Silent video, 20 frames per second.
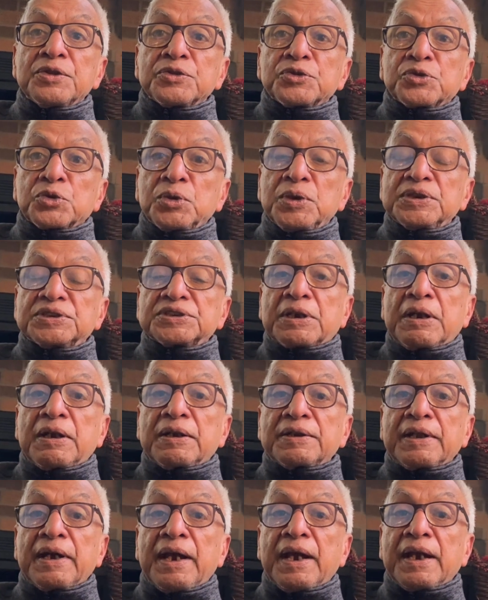through his
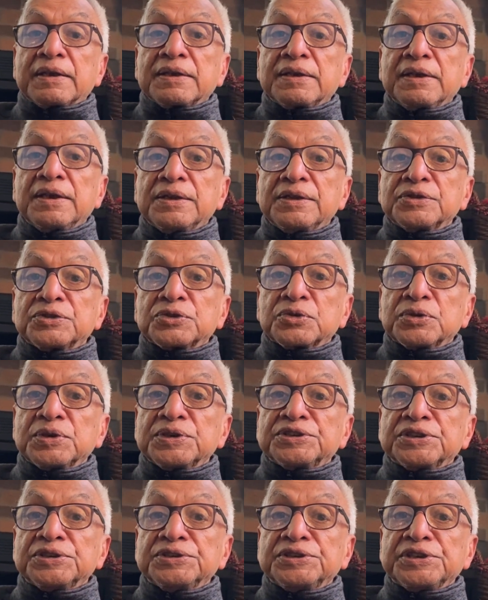contact, through
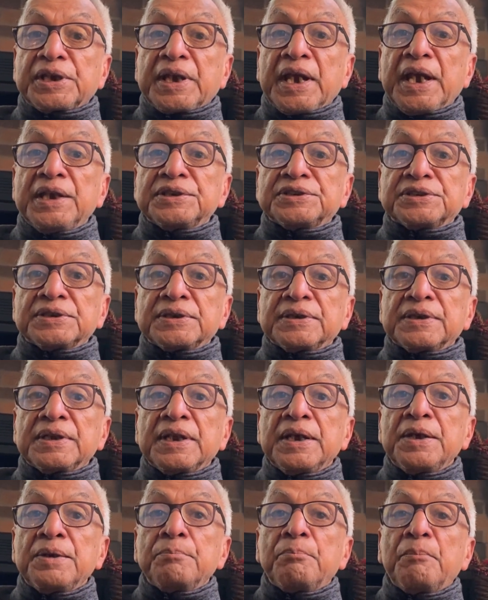his education
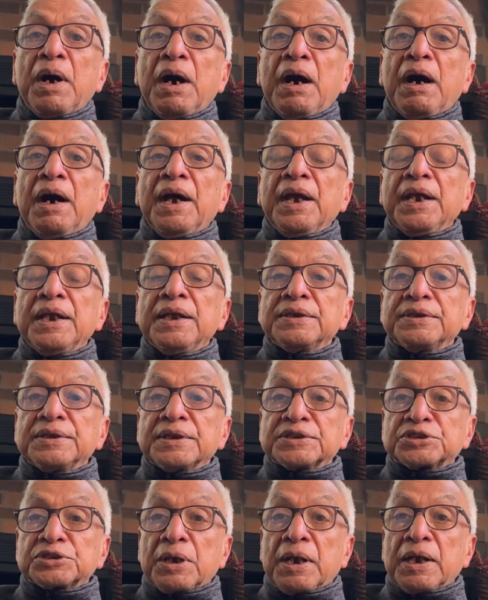by
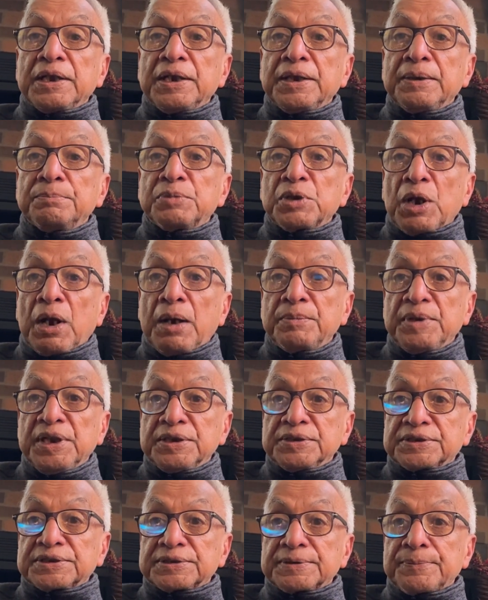Nazrani
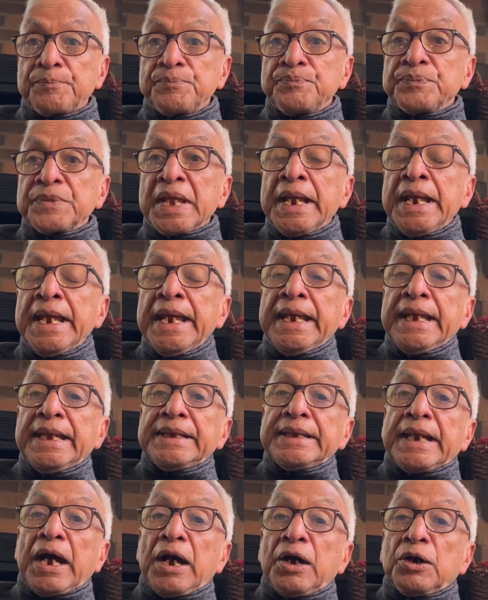Brahmins.
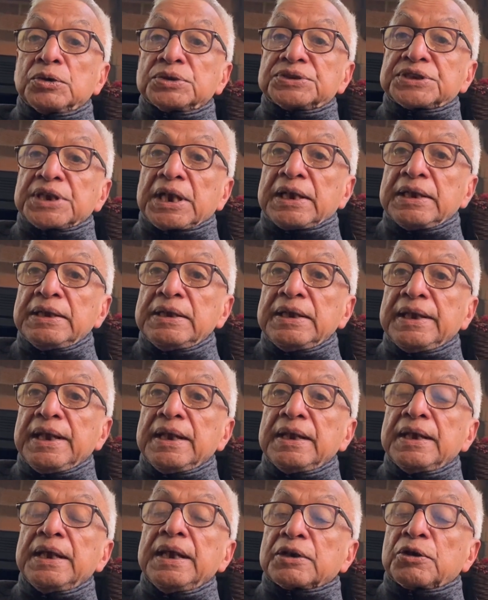Now,
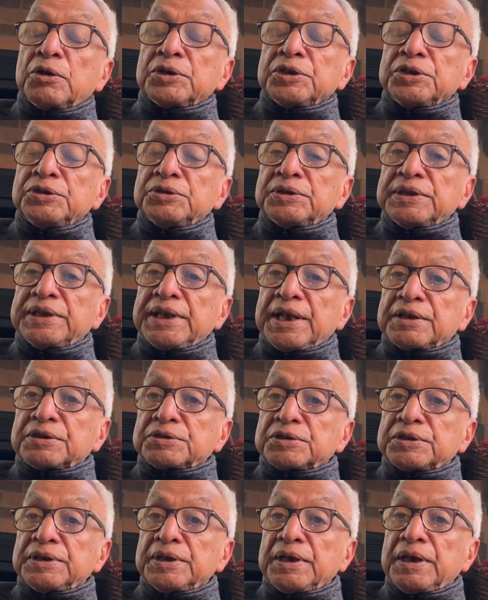secondly, according to their
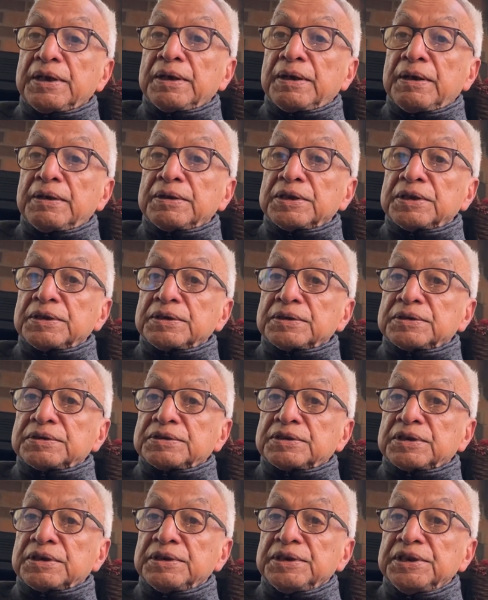the
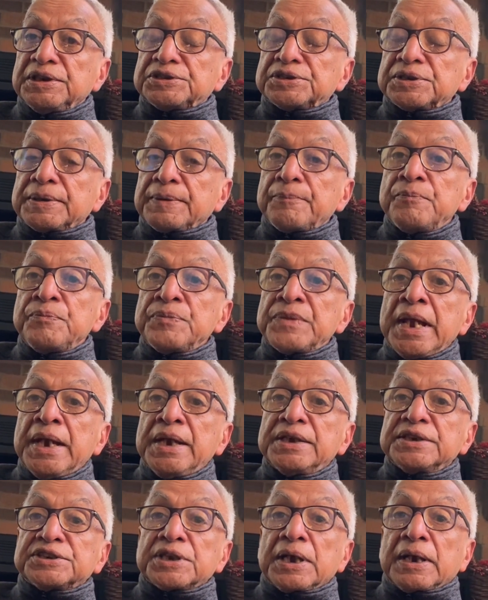tradition,
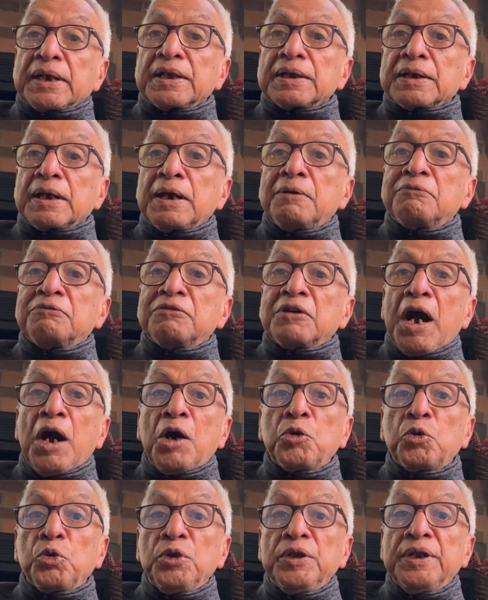Shankara
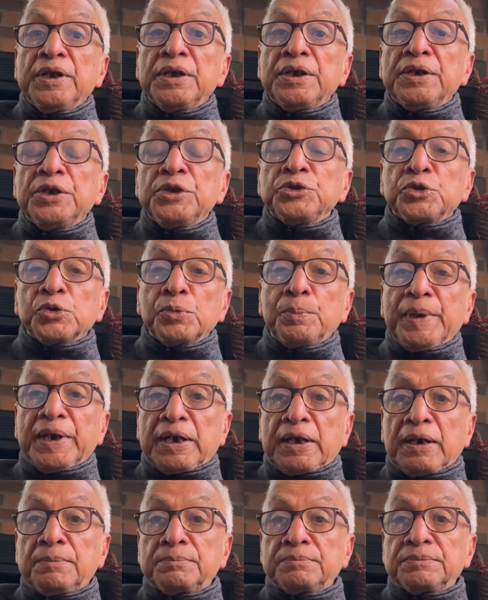vowed to
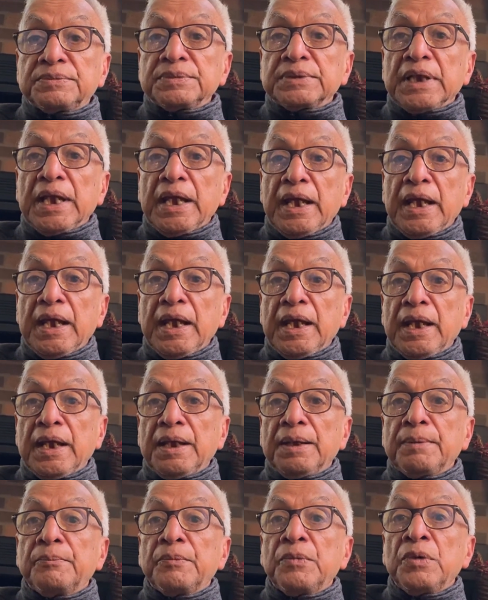become
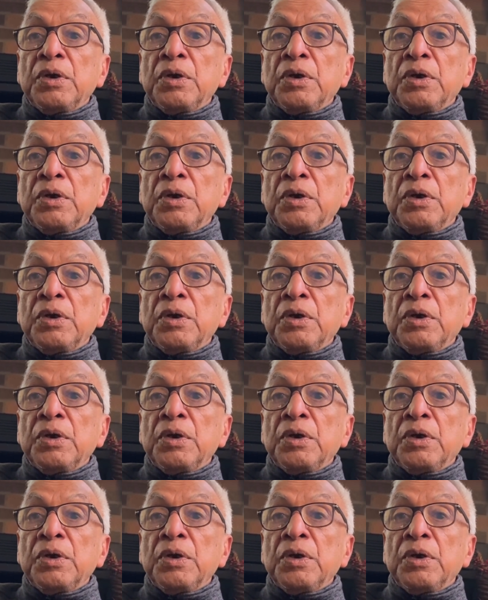a